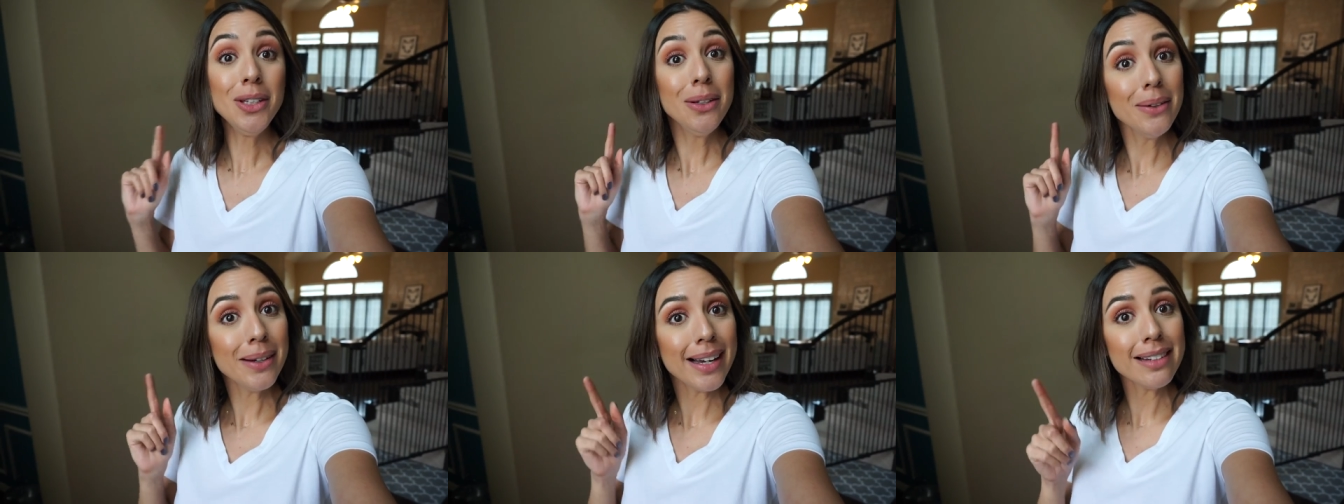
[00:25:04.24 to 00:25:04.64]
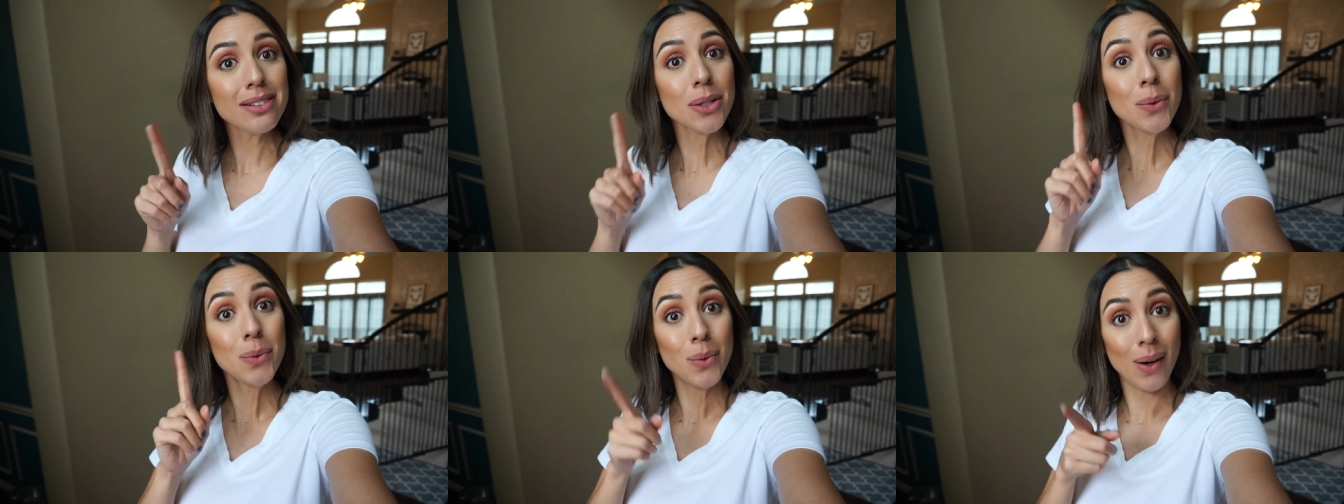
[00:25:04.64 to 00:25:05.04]
you
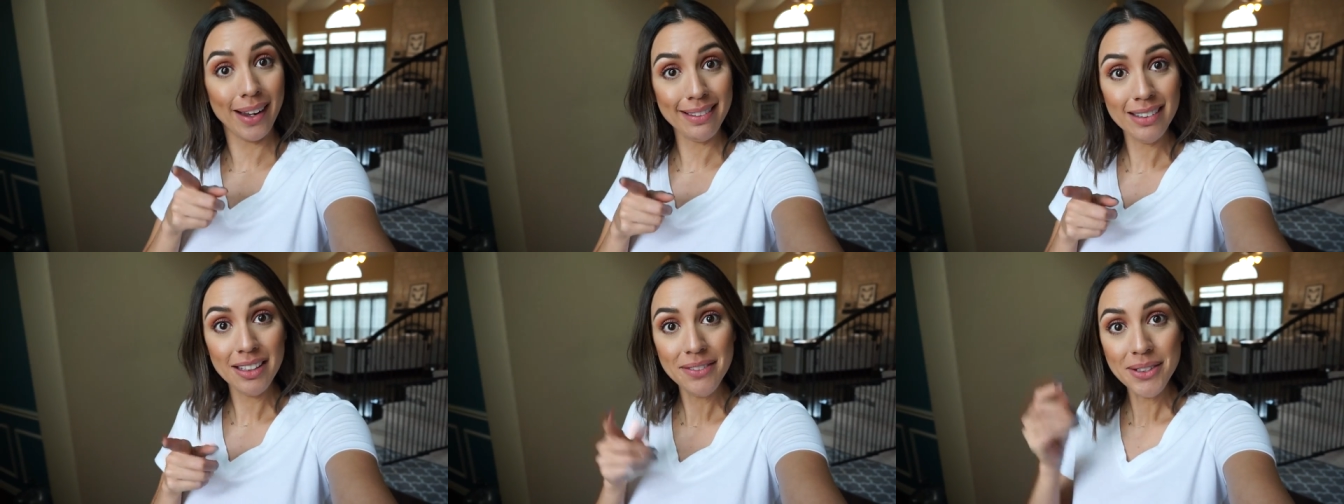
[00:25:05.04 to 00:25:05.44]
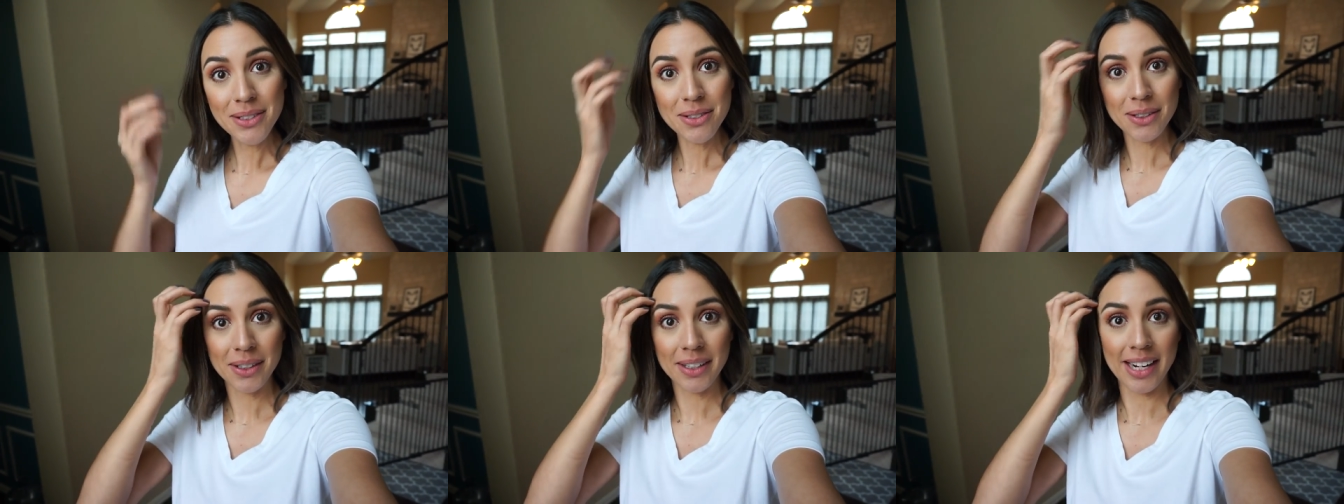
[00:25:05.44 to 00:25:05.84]
guys are wine
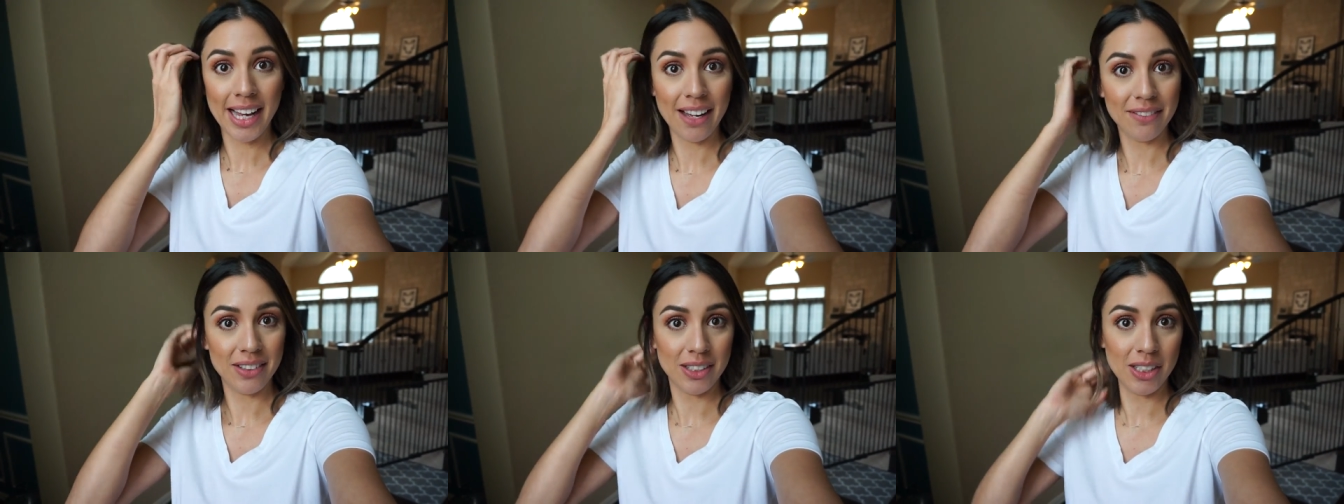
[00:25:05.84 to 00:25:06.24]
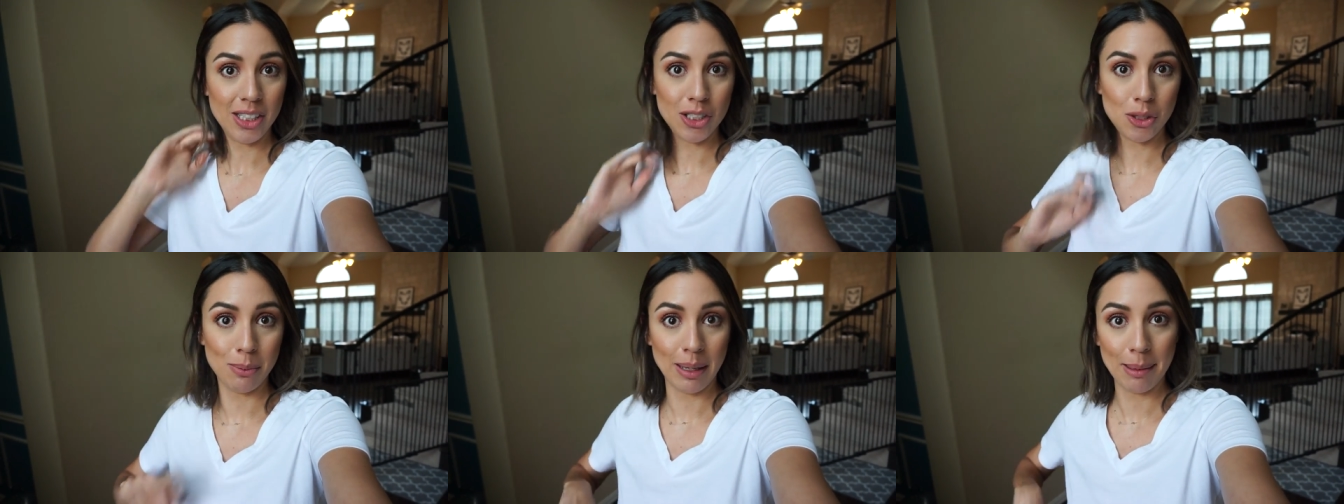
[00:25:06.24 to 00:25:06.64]
lovers, you're gonna have to
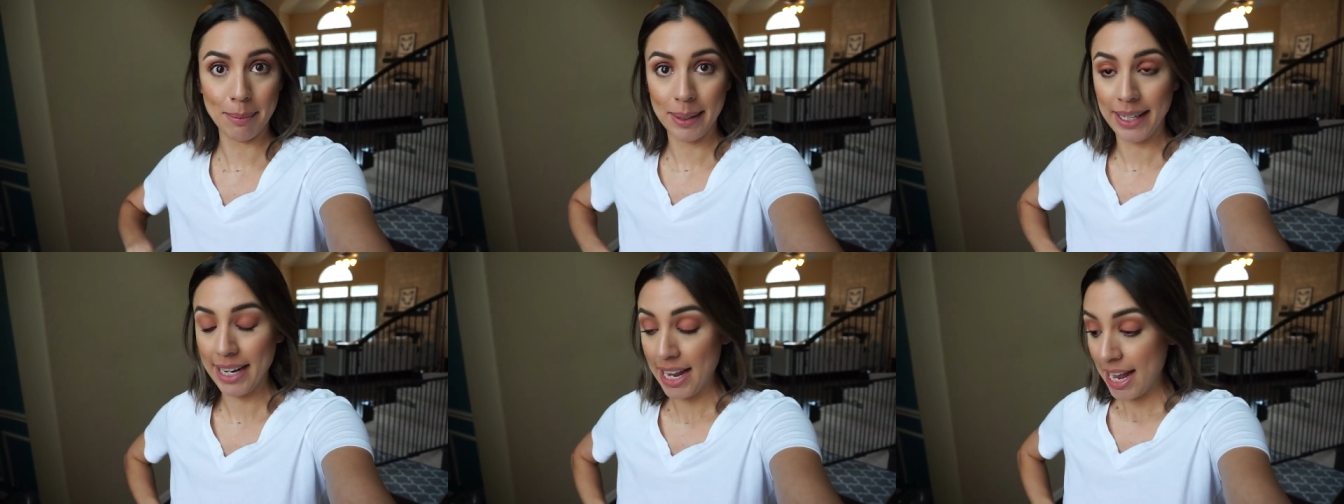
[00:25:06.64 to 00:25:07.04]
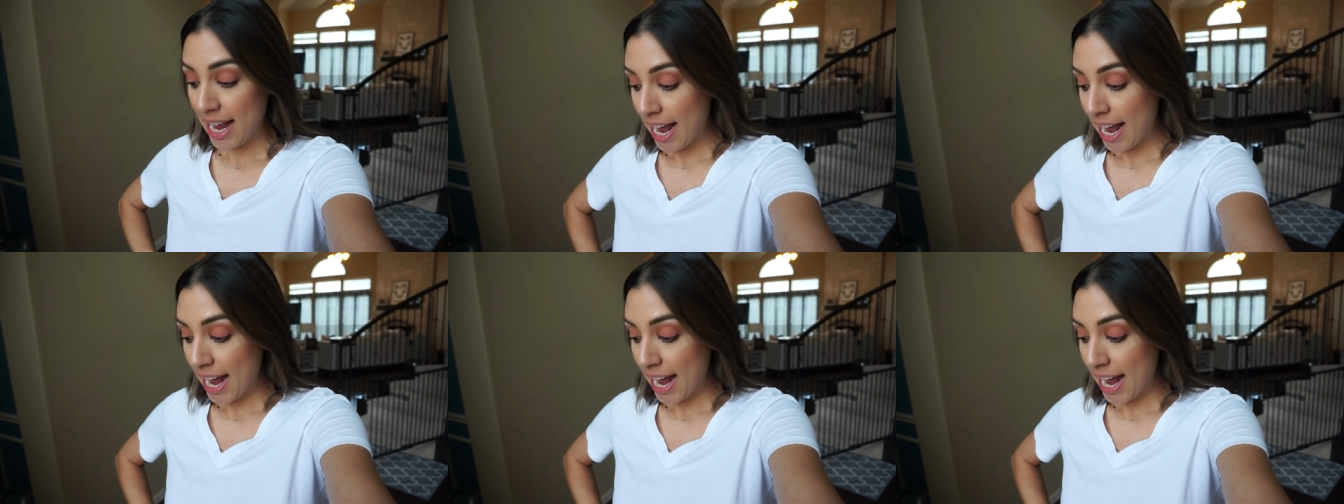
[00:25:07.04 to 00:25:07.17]
teach me, but